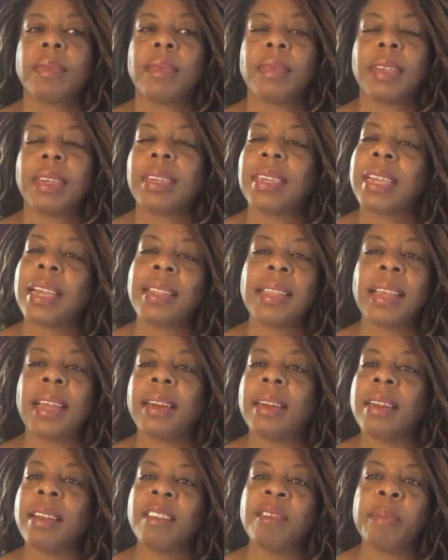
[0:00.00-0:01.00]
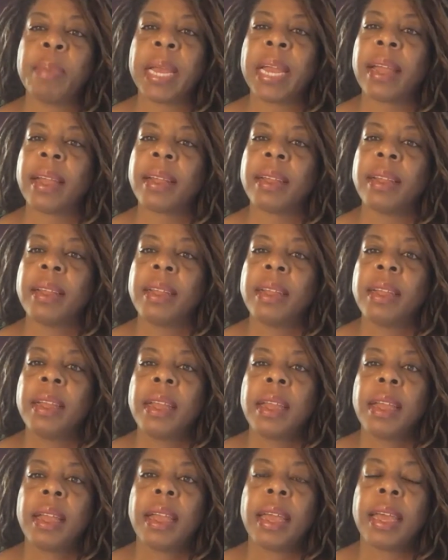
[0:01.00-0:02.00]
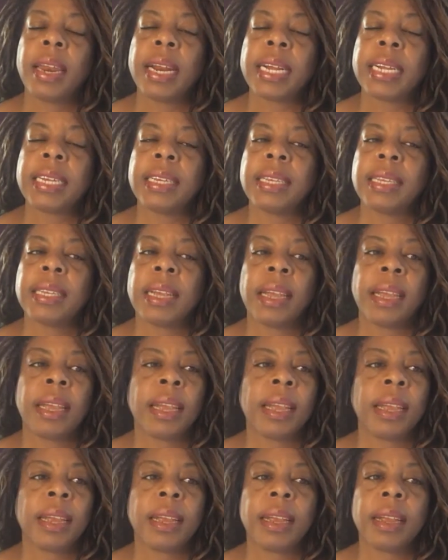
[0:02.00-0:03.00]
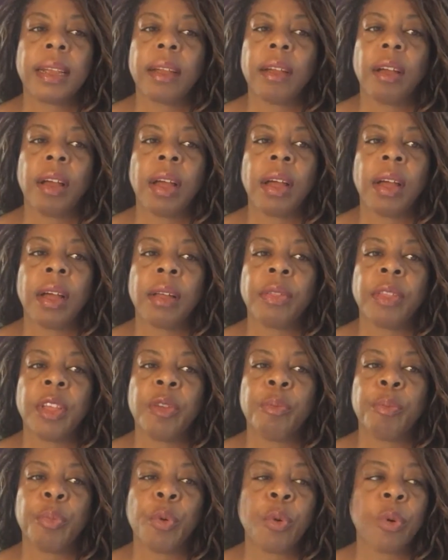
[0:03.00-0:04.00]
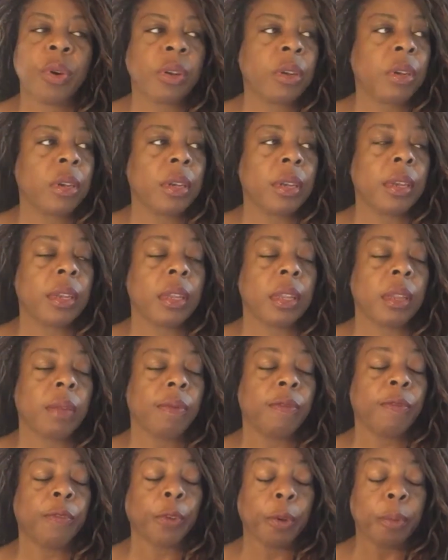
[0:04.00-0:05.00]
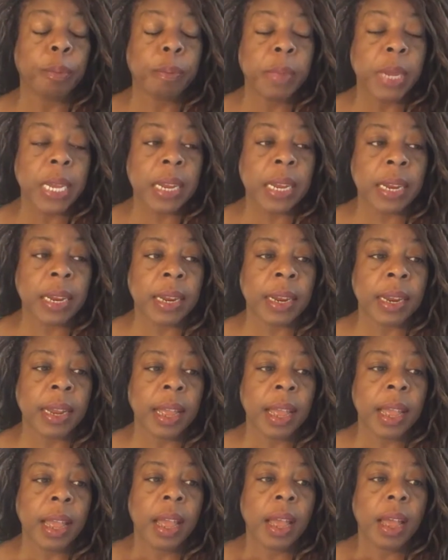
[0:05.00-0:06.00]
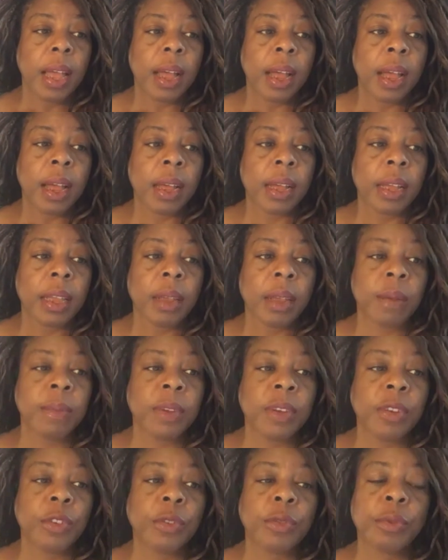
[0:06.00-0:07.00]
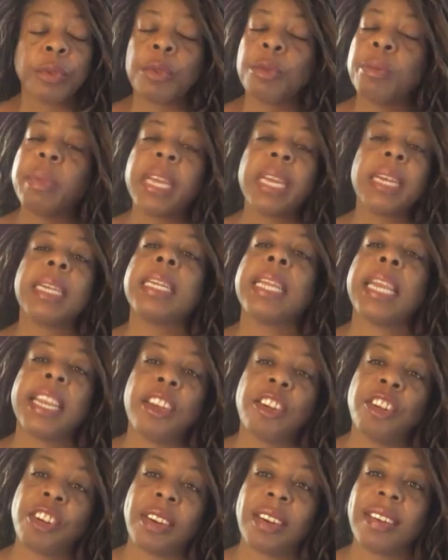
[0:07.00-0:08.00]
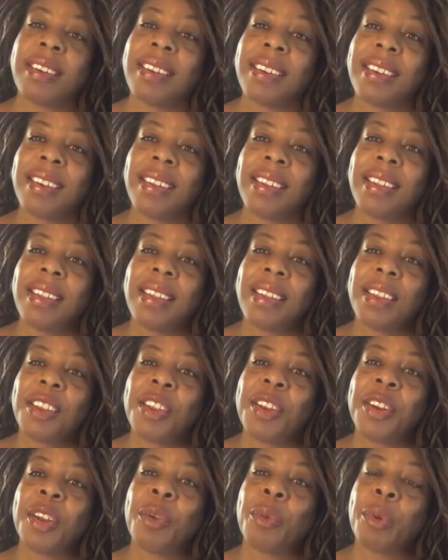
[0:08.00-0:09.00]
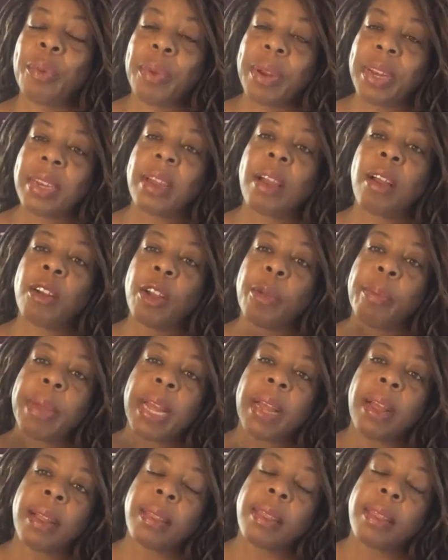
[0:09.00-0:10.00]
take that love back. And I said the important for me, it was through meditation. When we talk about